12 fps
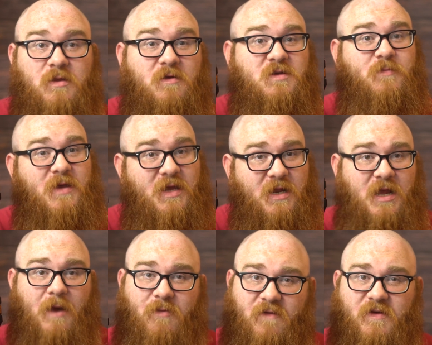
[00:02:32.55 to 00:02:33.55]
There's been a
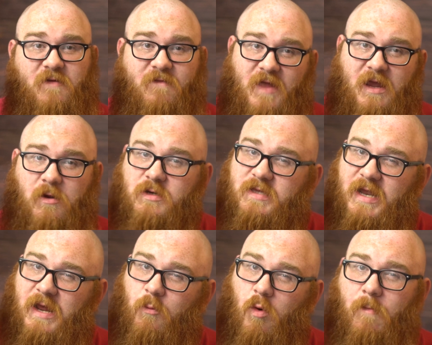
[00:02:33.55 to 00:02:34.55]
couple of other flankers that
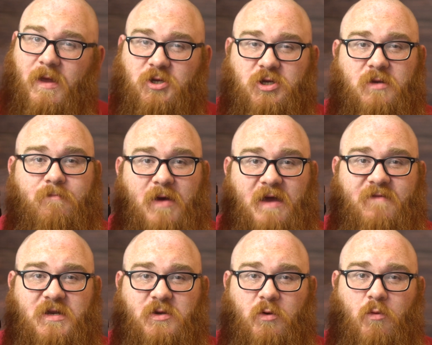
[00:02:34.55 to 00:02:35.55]
I won't mention by
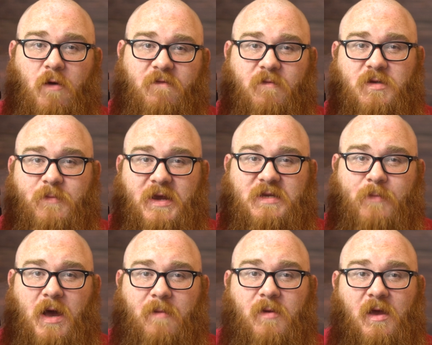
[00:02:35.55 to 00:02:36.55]
Viktor and Rolf from Spice
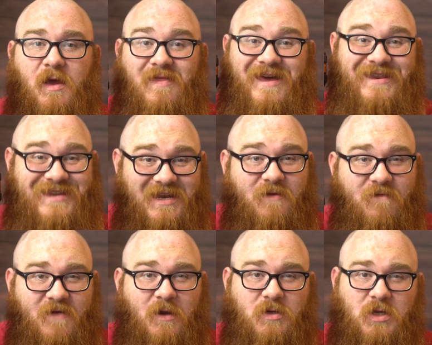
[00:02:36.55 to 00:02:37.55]
Bomb that didn't
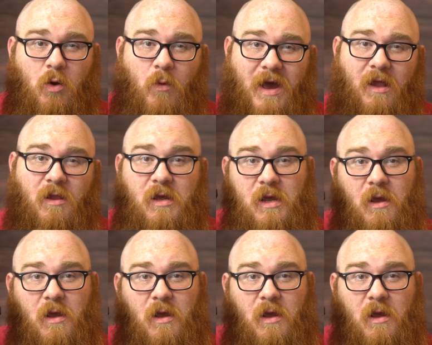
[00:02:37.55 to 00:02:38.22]
fare so well,